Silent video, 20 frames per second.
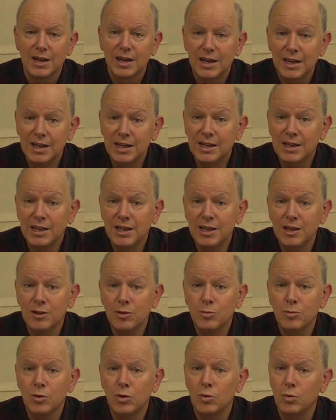In
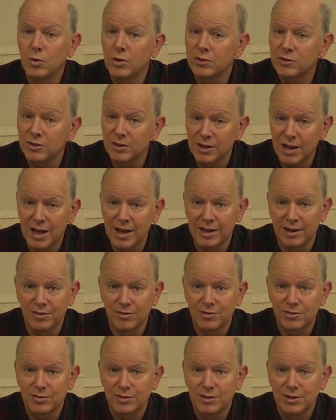Him was life,
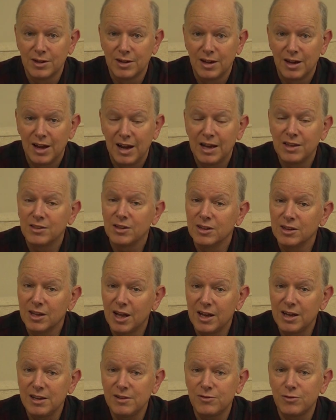and the
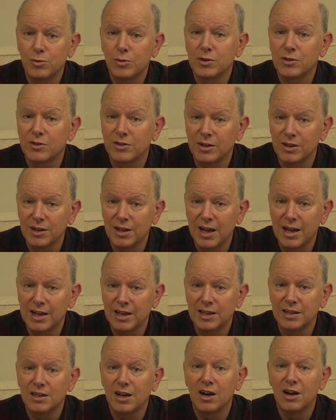life was the
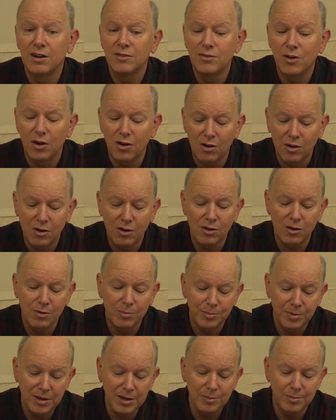light of all
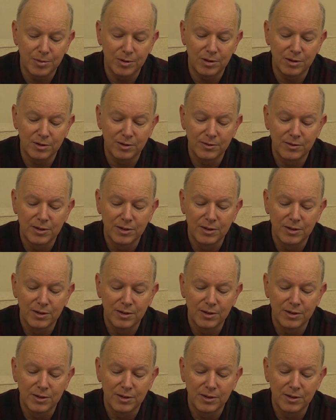people,